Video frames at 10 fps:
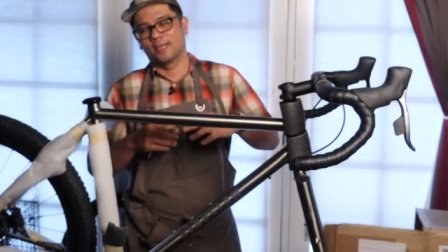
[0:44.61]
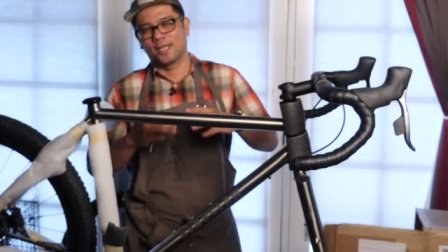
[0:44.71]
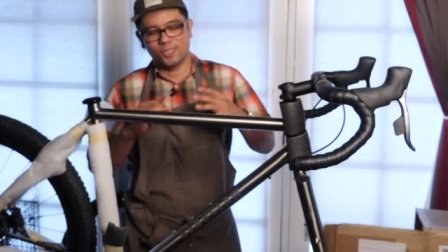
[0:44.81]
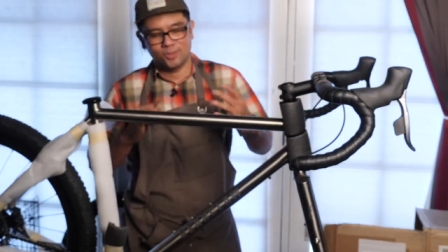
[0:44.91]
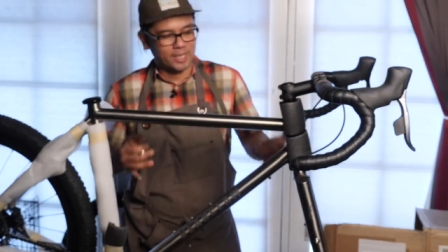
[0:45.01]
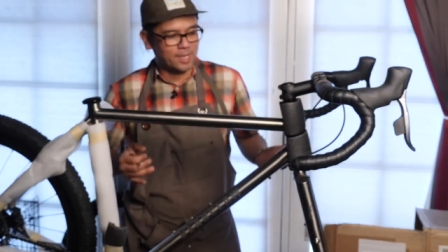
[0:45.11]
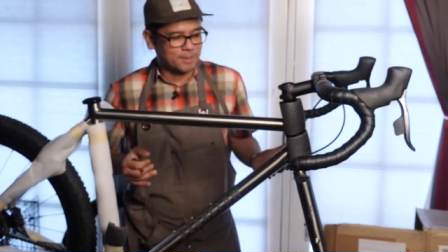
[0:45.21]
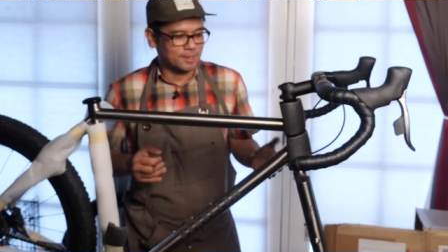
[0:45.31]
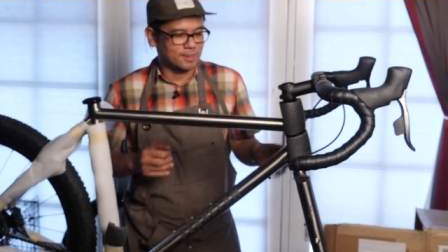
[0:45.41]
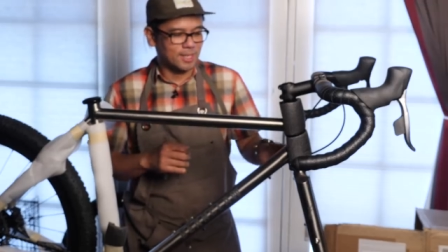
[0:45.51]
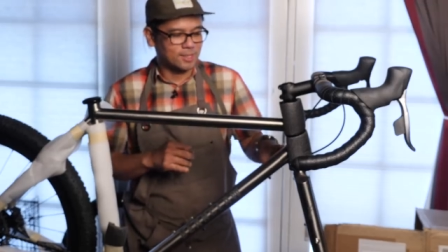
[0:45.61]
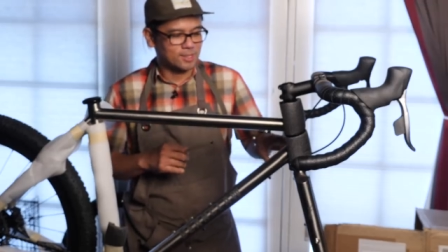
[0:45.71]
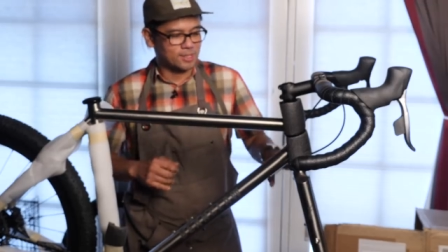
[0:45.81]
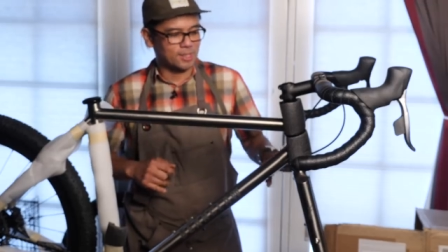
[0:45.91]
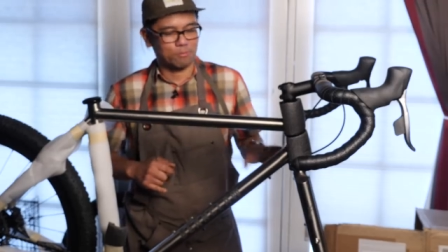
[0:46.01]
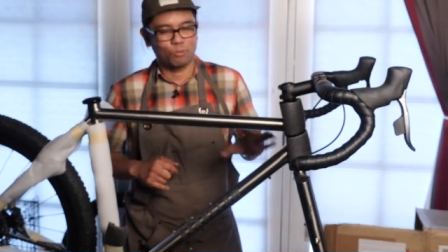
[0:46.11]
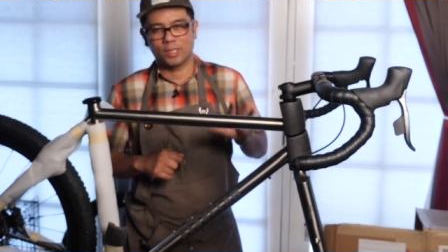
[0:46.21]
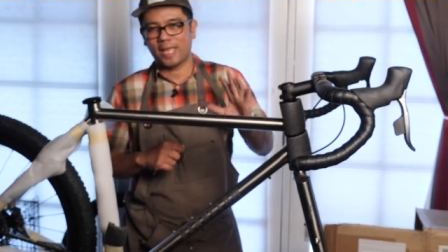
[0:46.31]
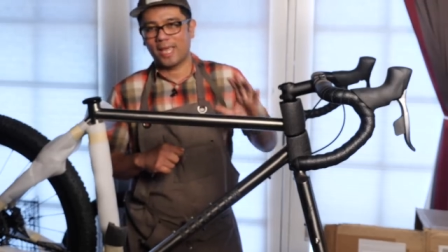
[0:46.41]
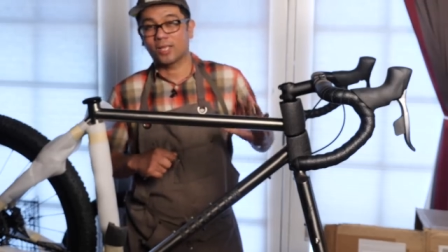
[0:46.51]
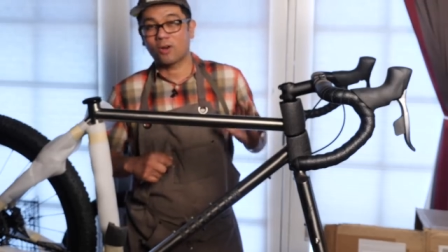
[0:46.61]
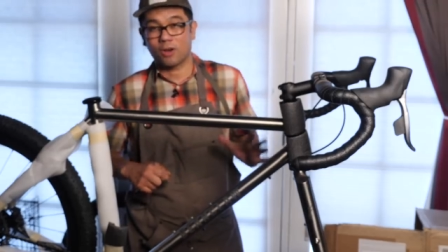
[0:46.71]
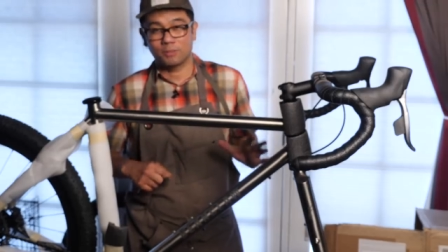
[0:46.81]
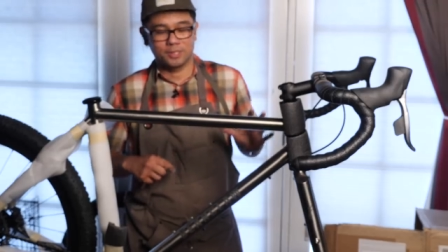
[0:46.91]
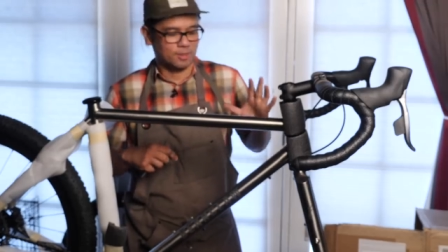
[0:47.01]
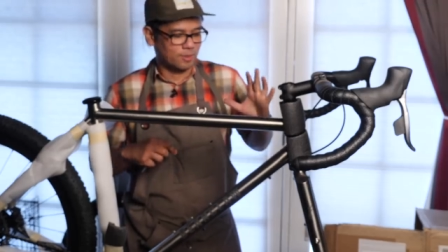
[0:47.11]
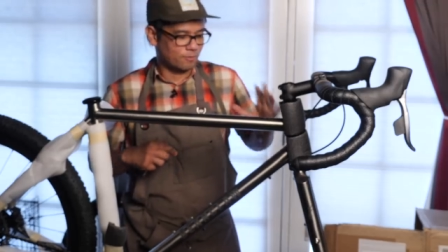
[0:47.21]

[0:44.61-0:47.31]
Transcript: uh, you name it, they tend to ship with a carbon